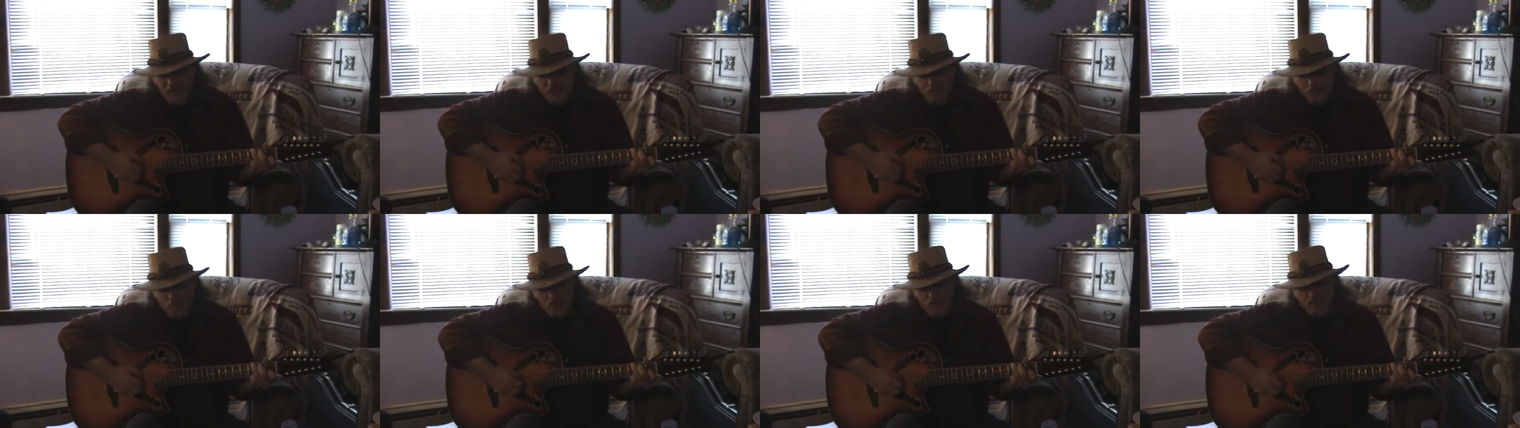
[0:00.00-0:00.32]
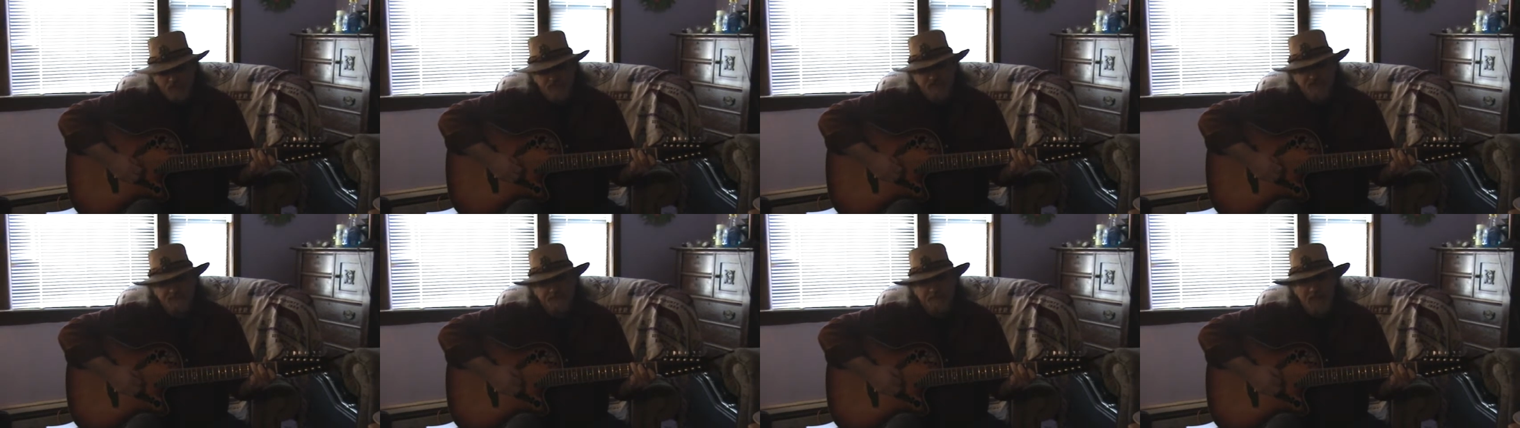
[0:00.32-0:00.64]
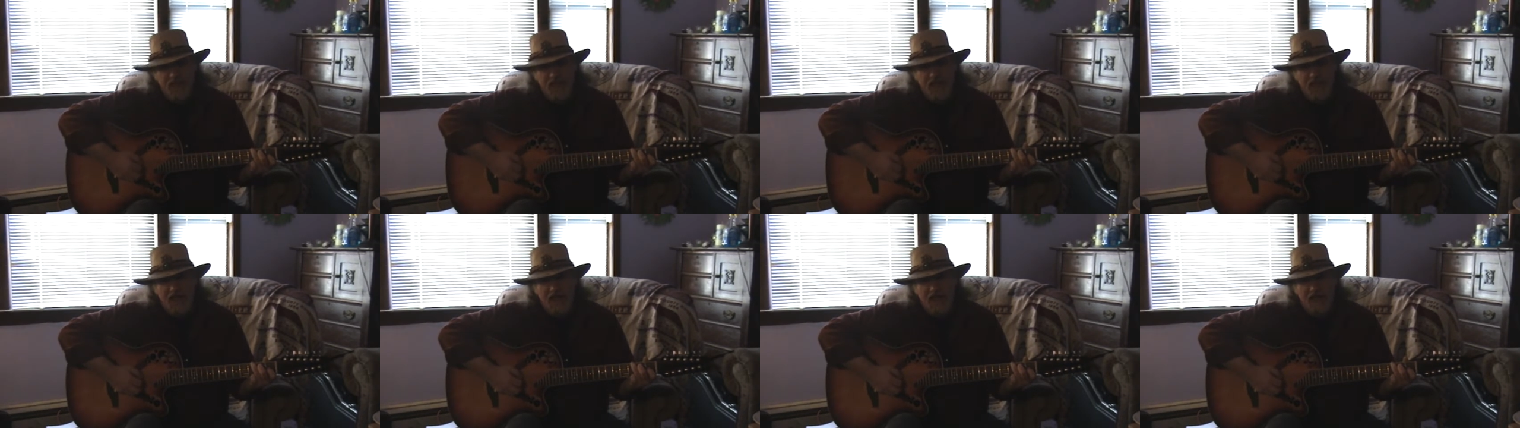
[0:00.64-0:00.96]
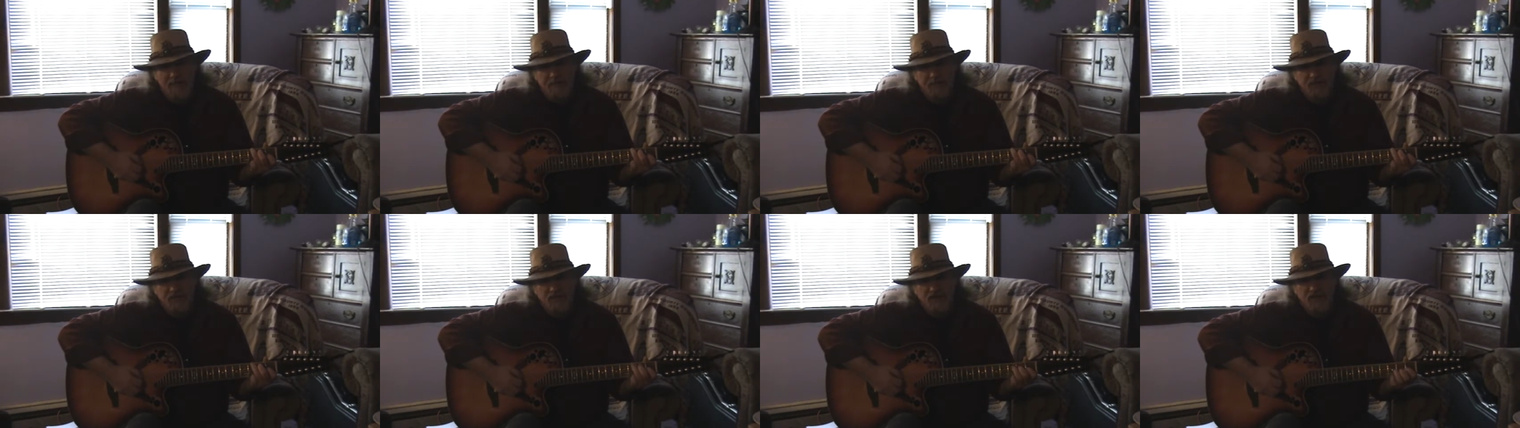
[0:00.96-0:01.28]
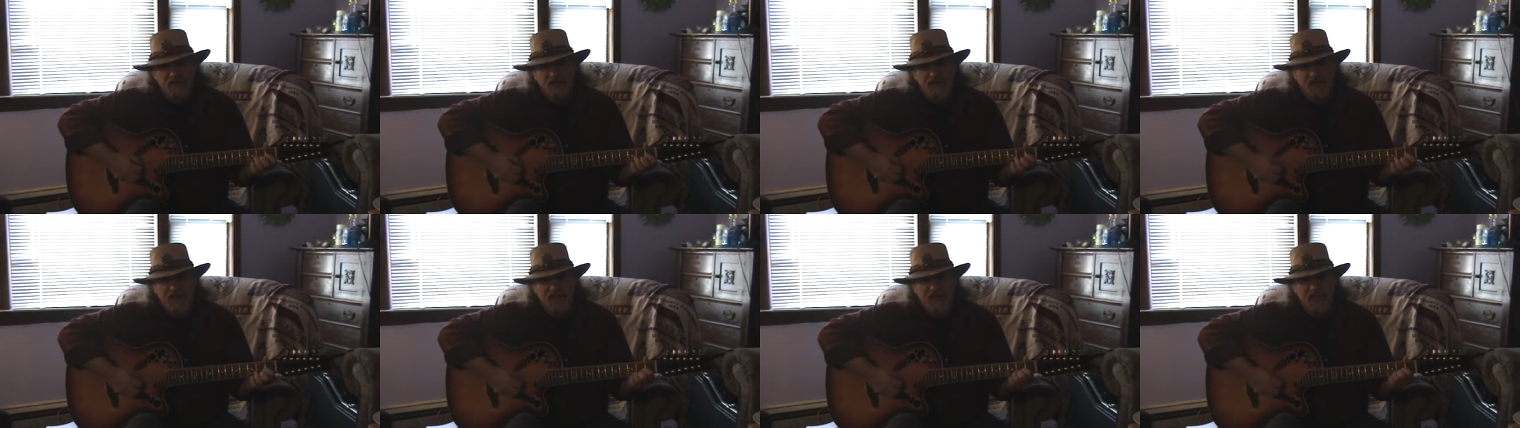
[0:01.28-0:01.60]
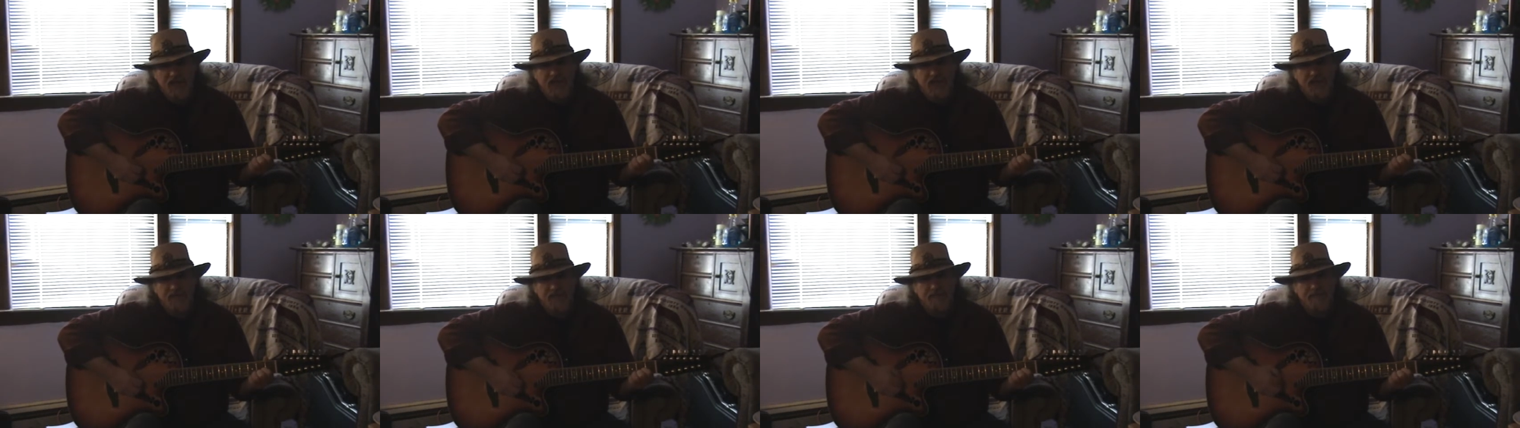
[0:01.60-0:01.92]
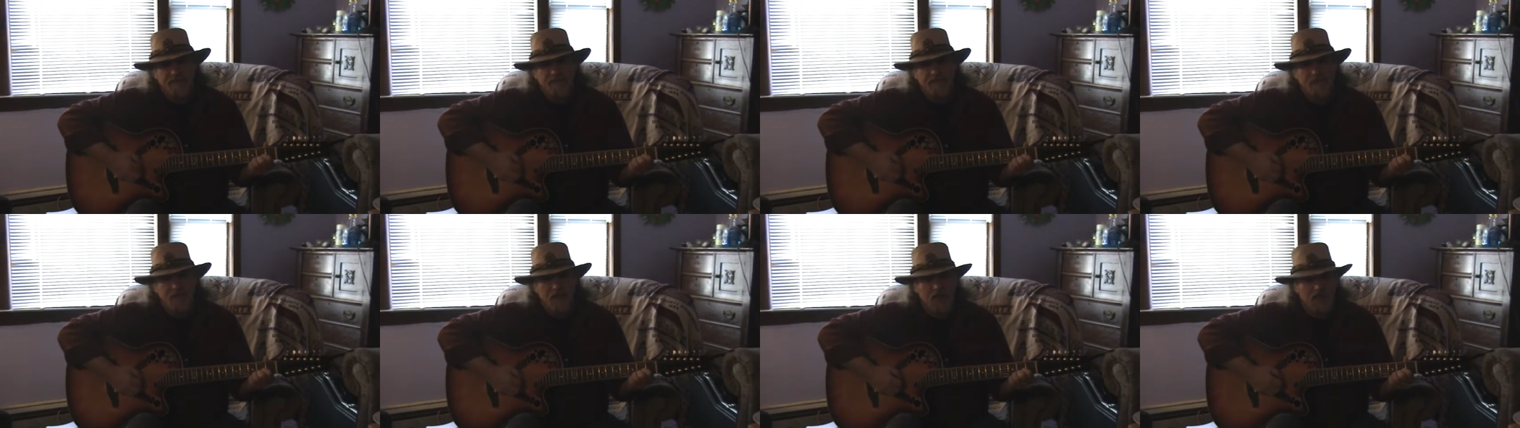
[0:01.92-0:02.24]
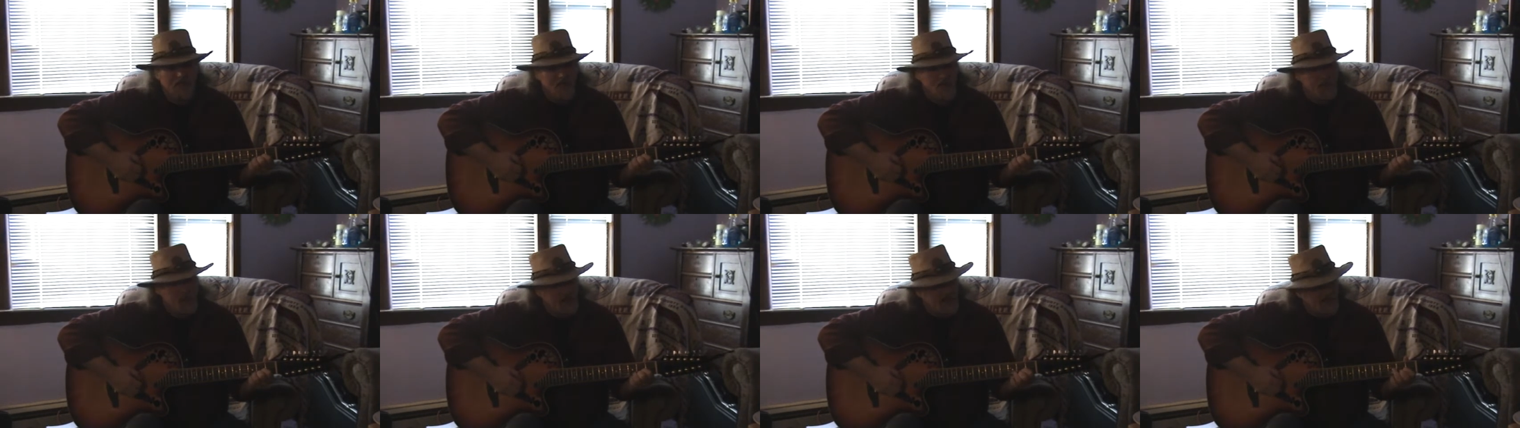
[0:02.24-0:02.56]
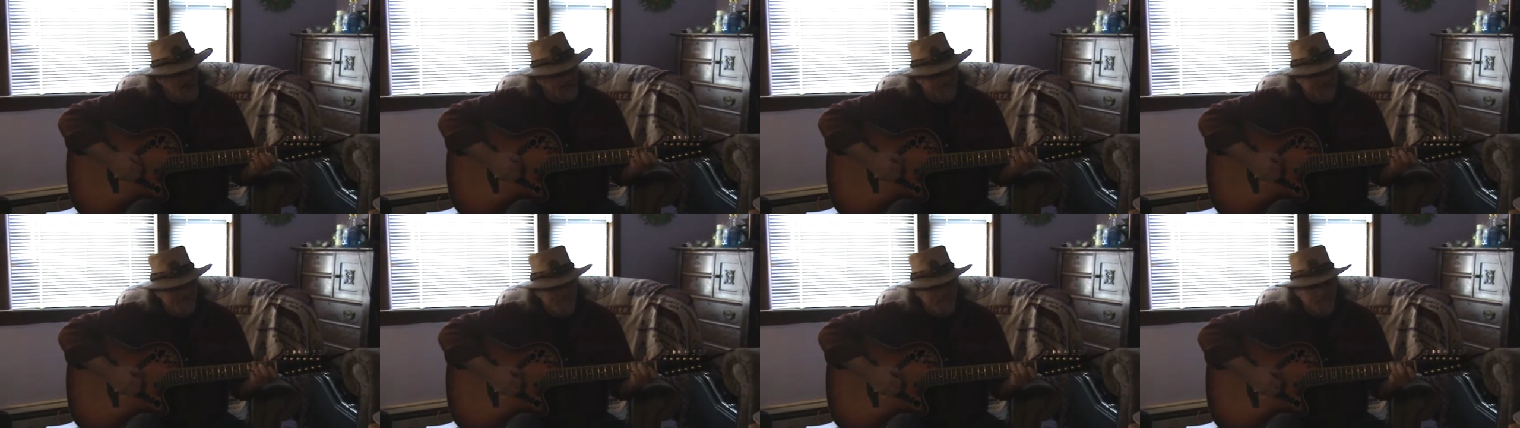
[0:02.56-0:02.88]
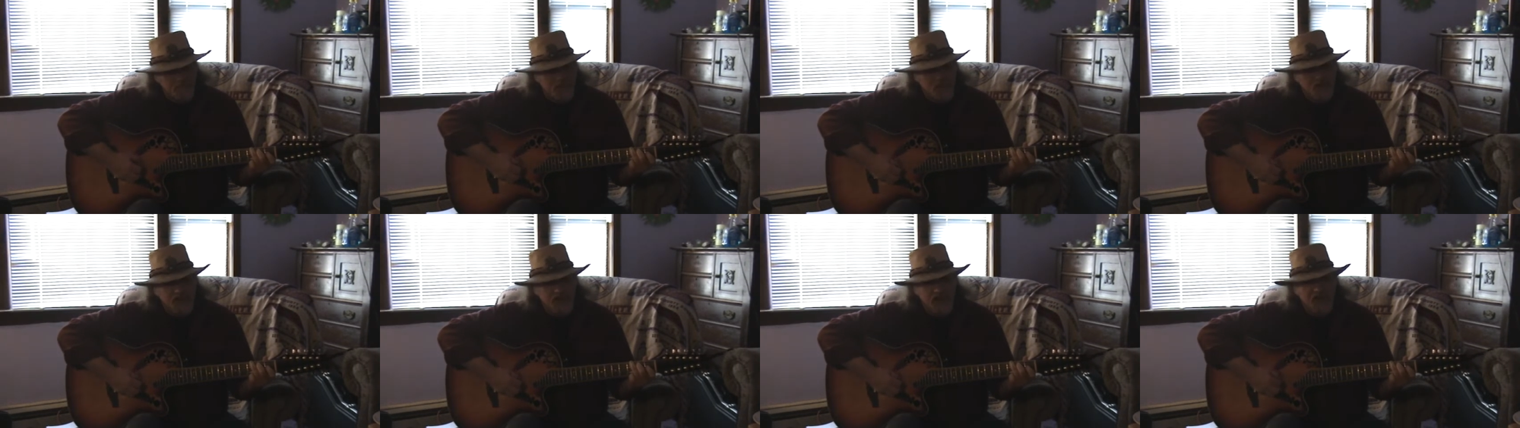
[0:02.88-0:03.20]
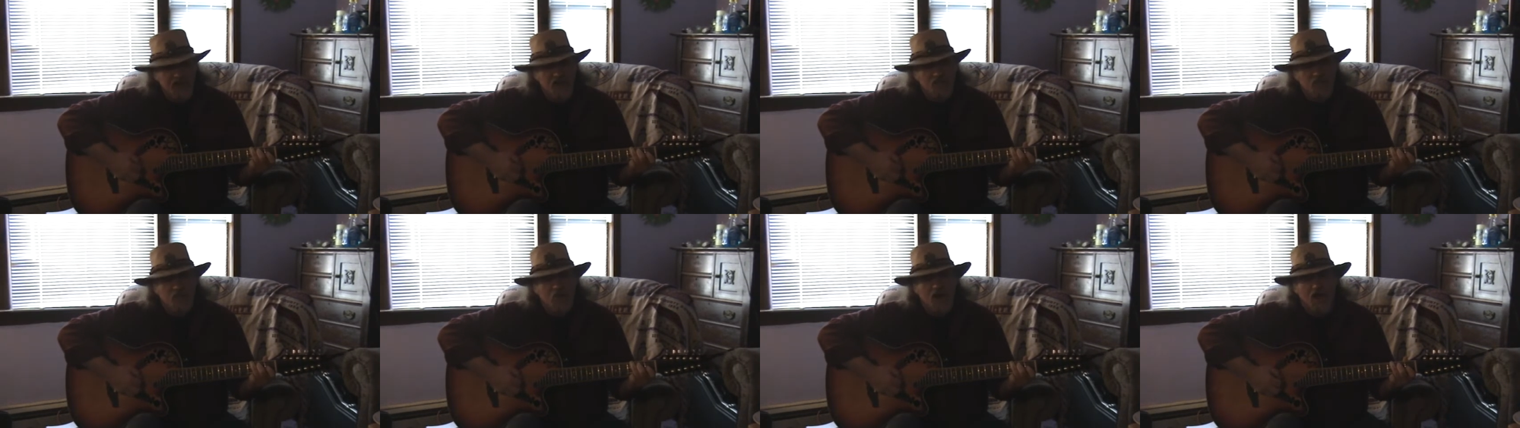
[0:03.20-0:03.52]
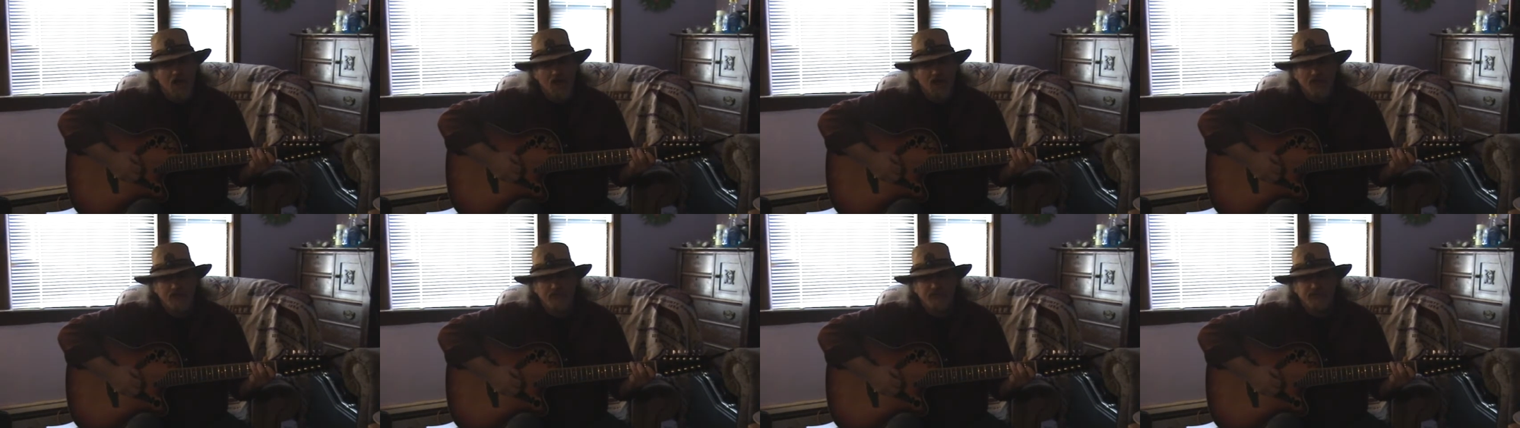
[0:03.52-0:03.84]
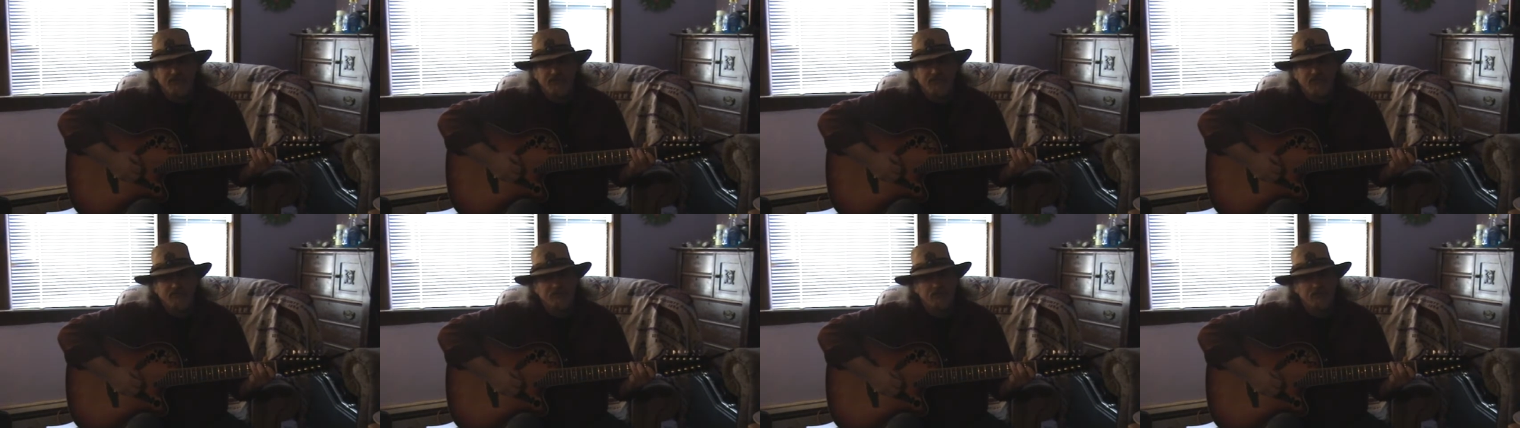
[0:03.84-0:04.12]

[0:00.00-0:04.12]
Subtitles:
(no speaker visible)